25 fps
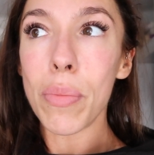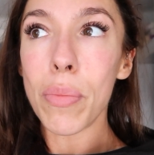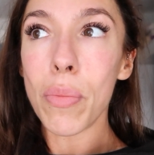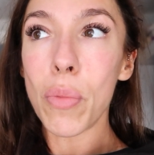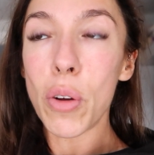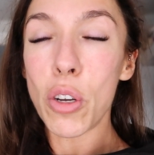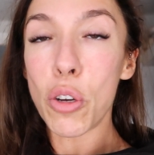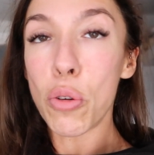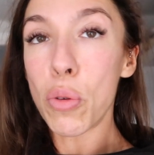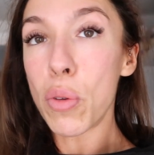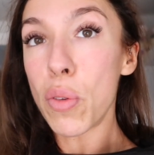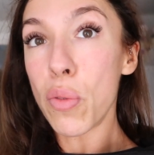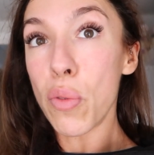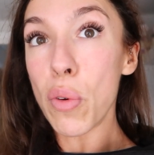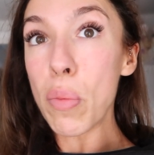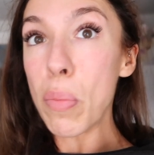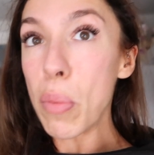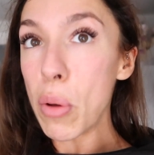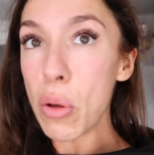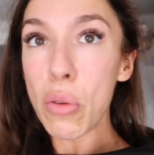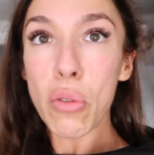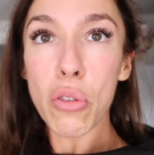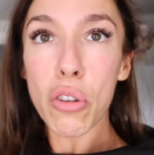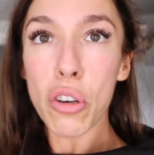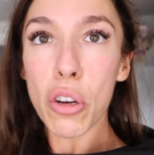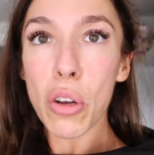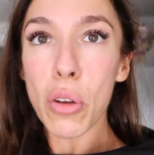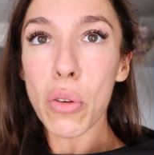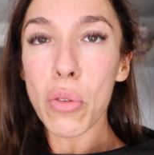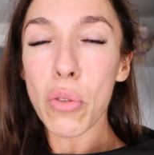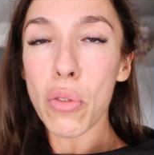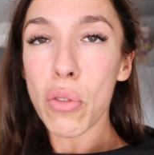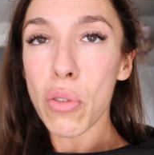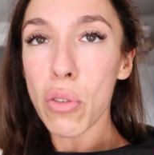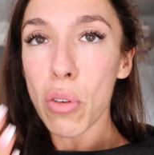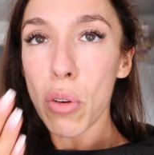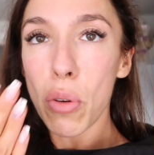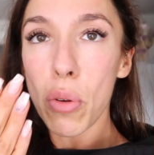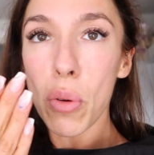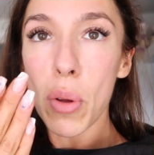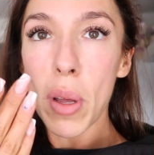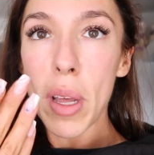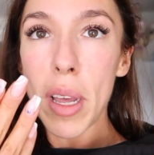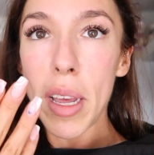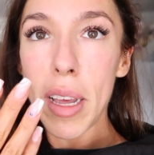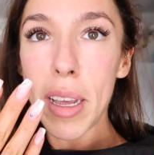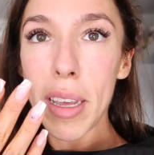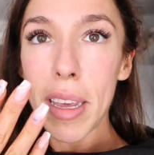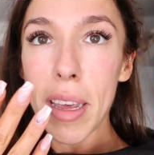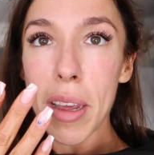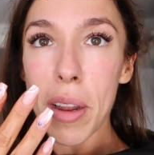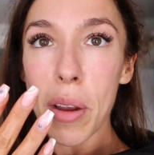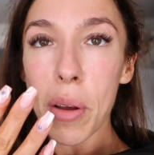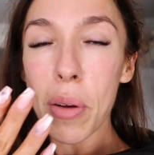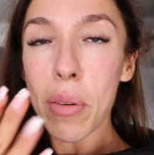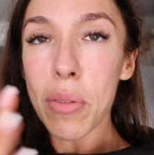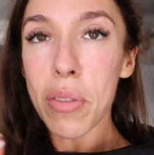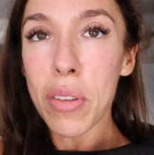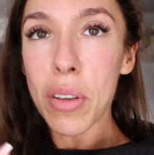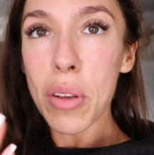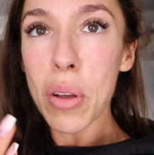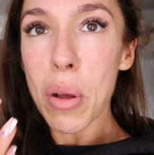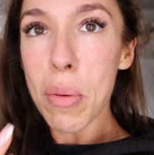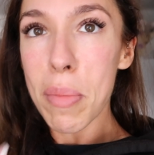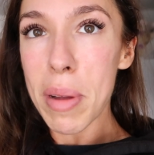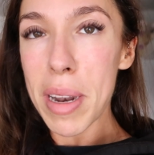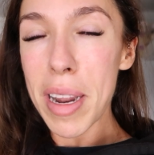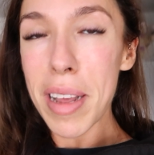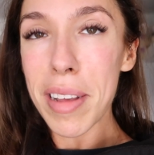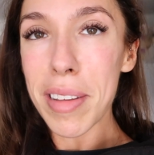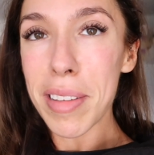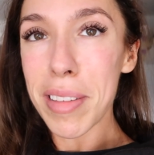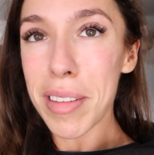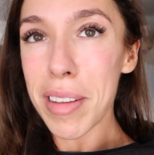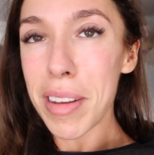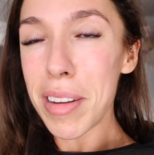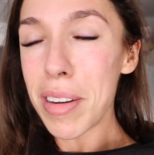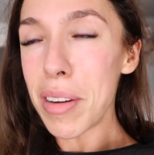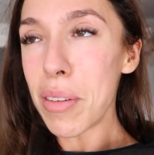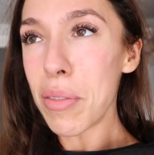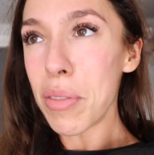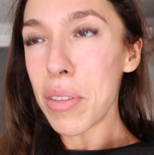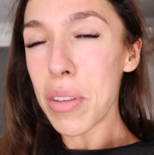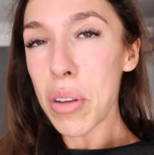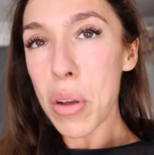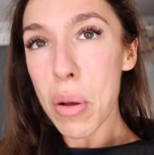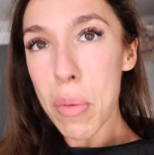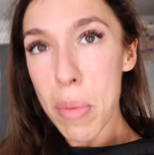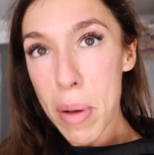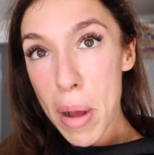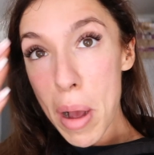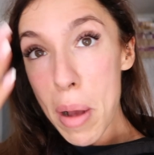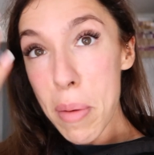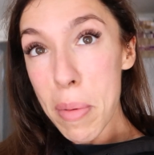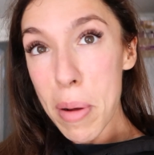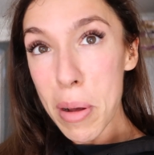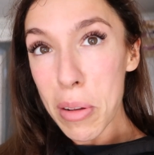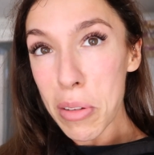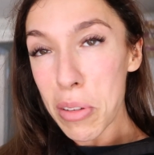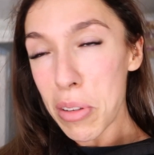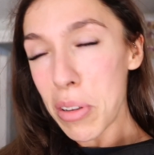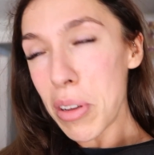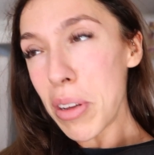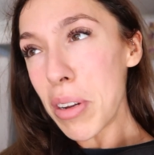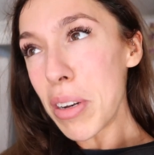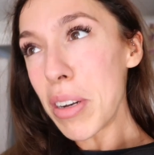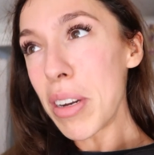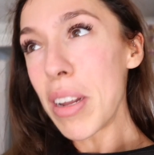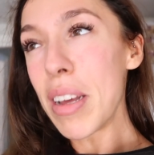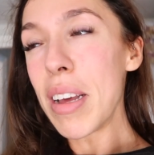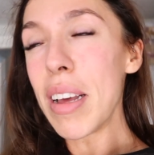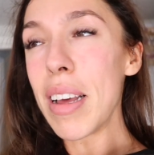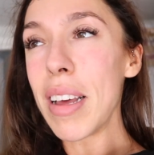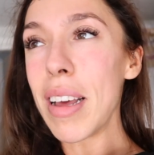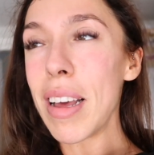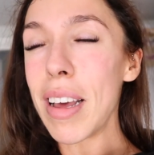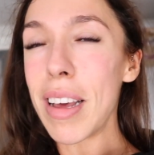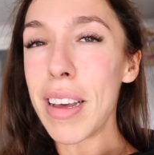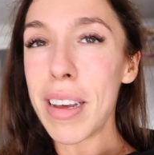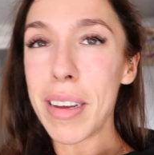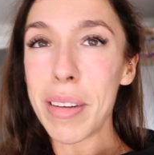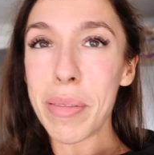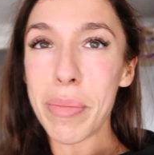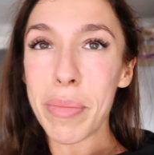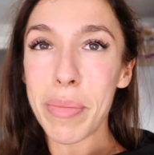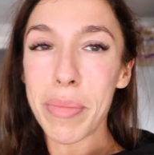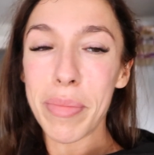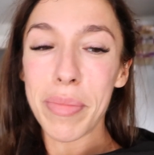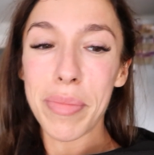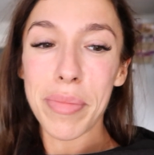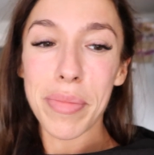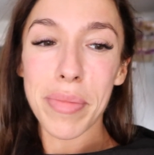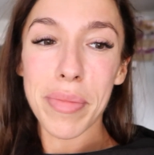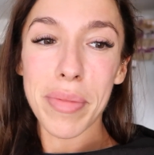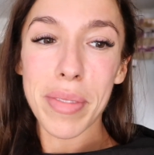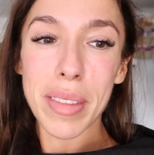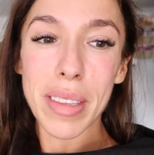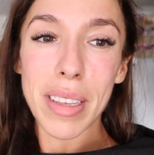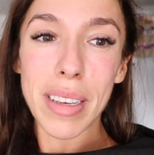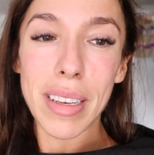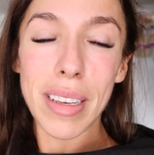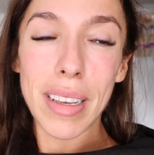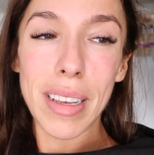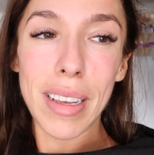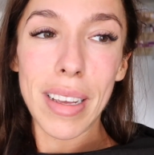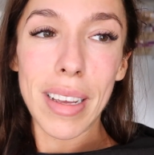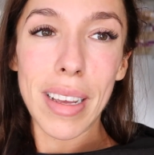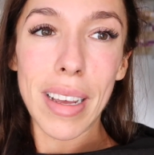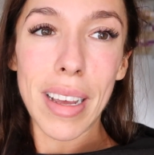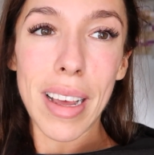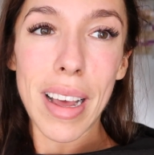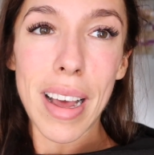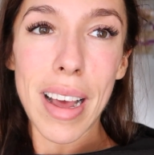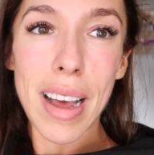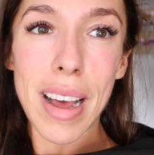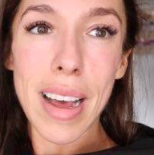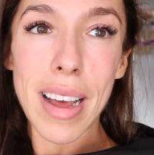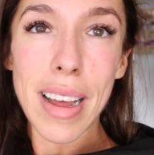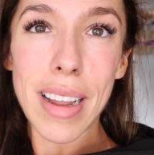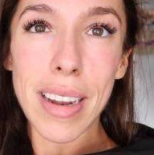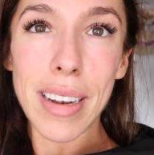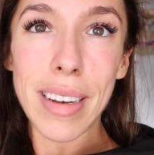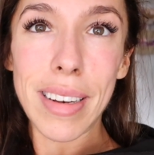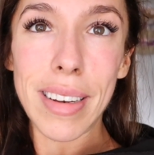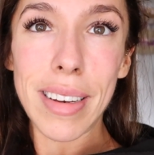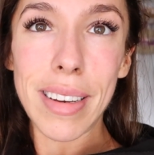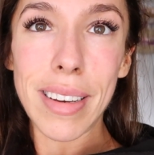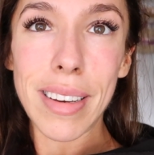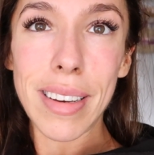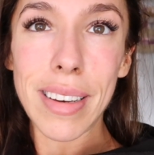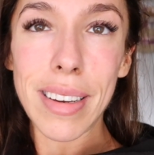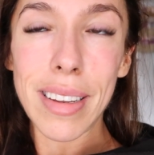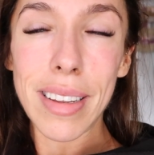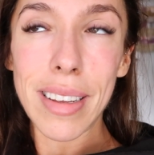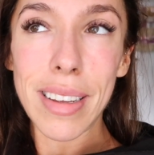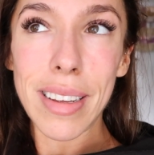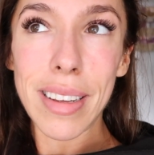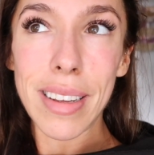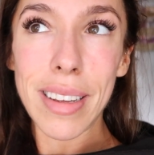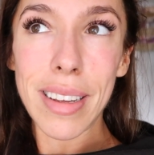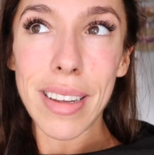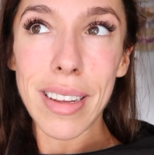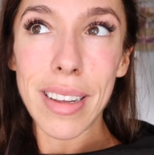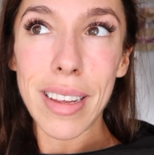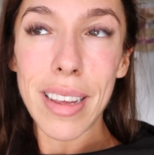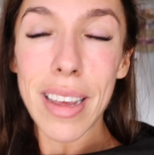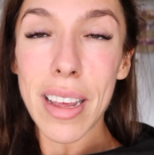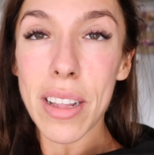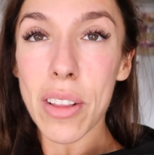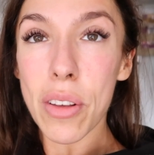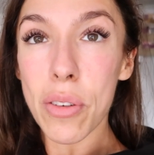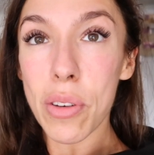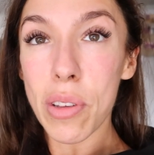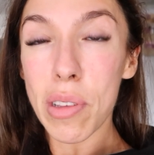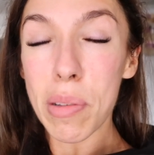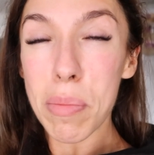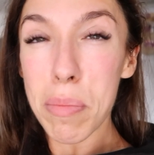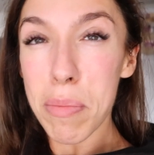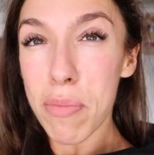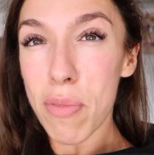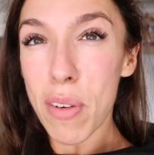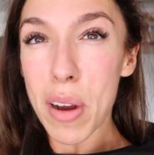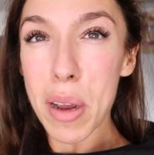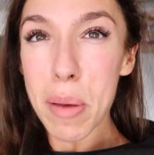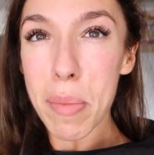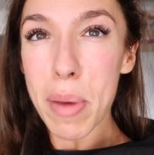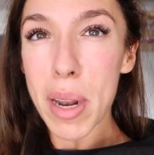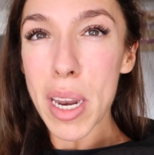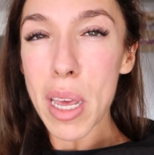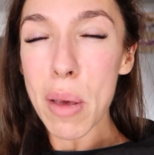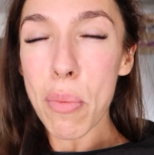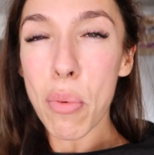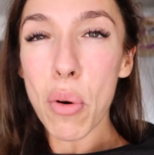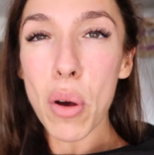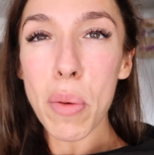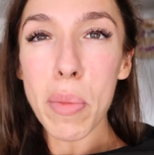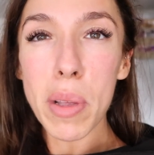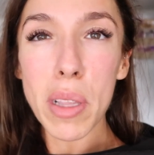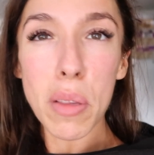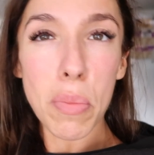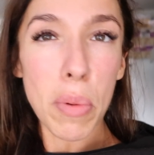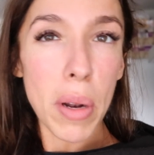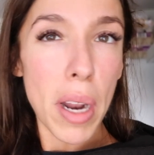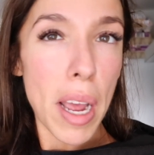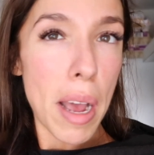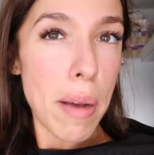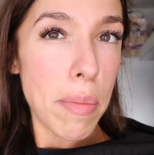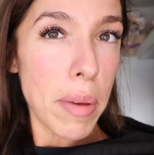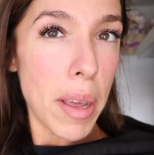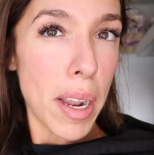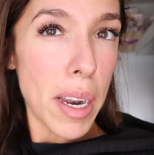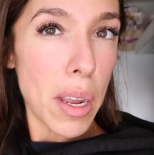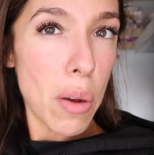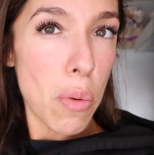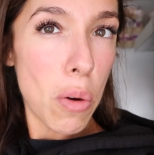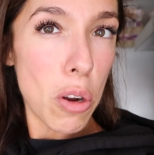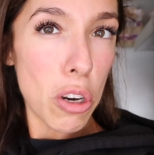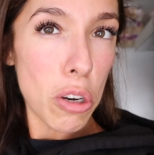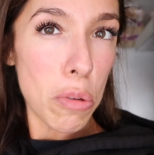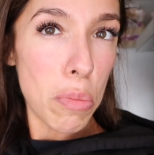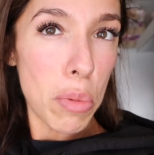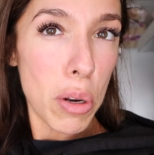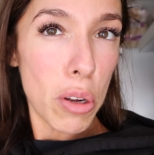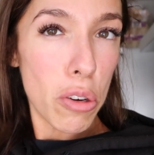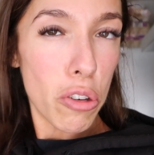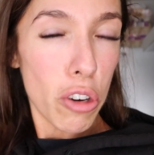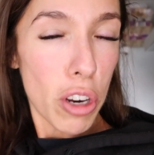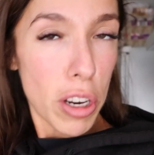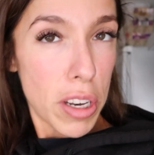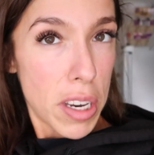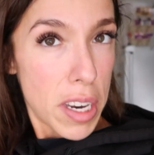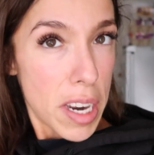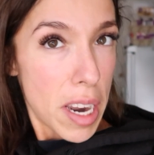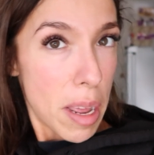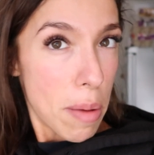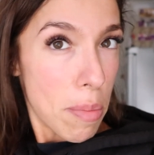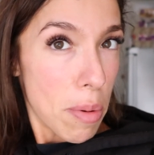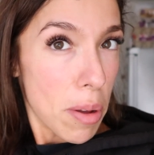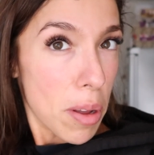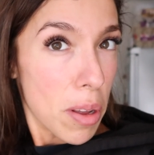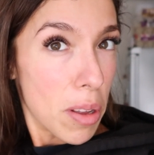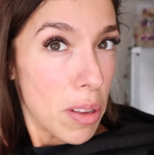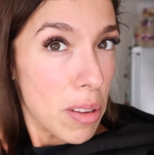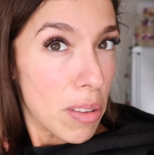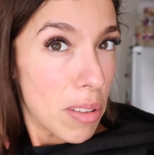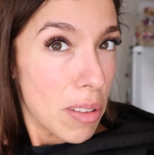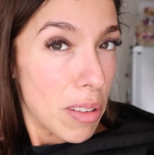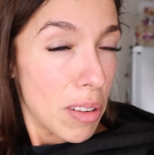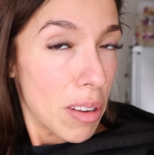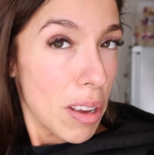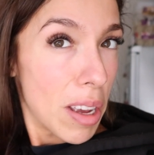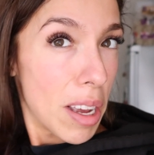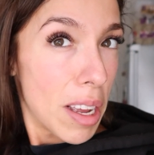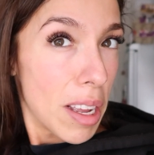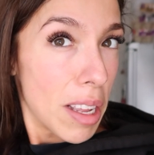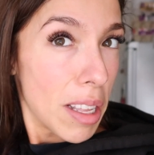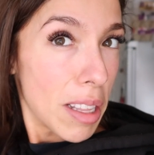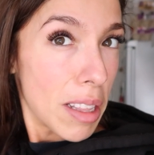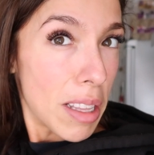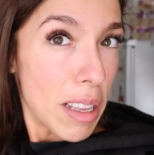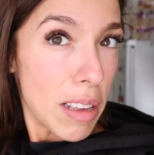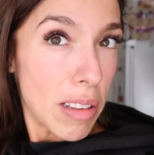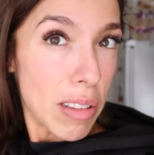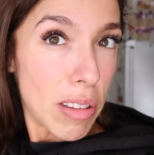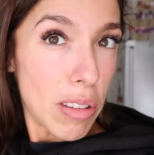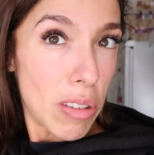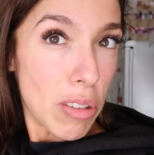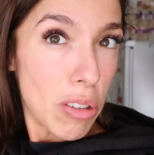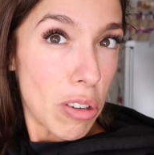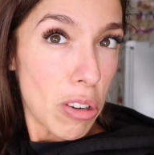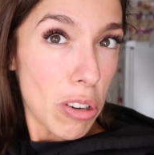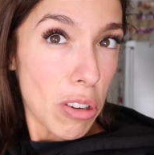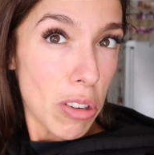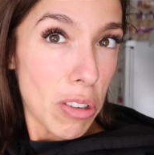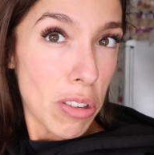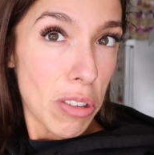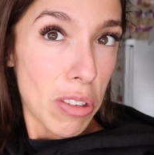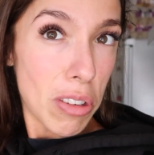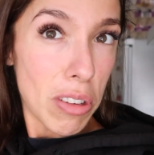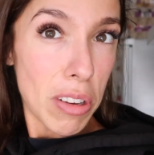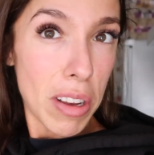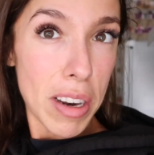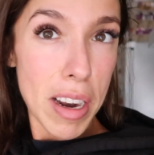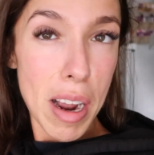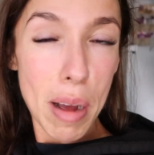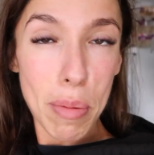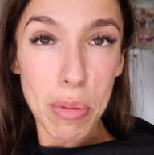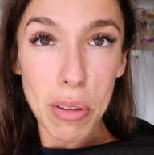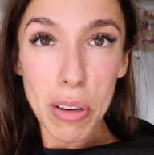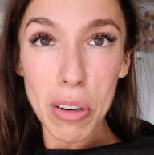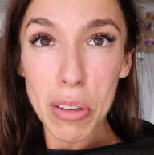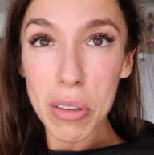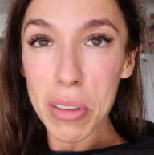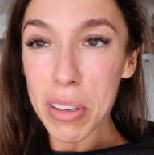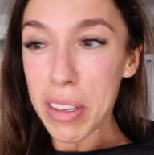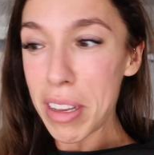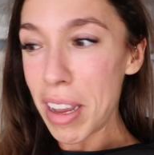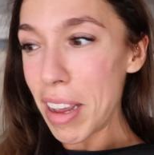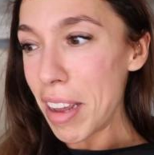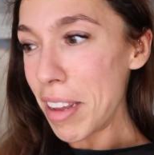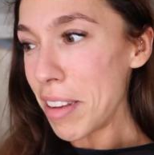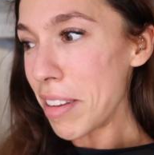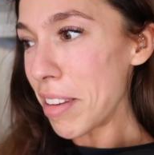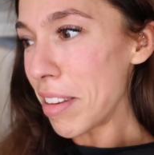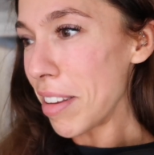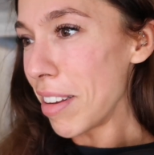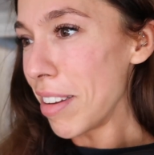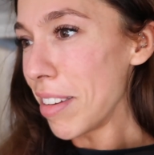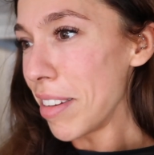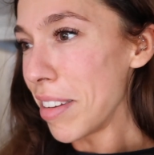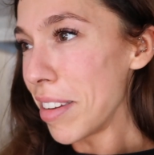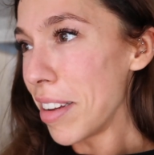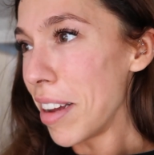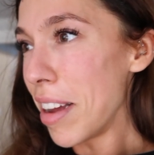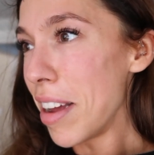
which was for both shows. So, you know, I've still got my nails done, I've still got my eyebrows done, um, and yeah, there isn't very many appointments, but I am getting washed and blow dry today because this is just an absolute state. and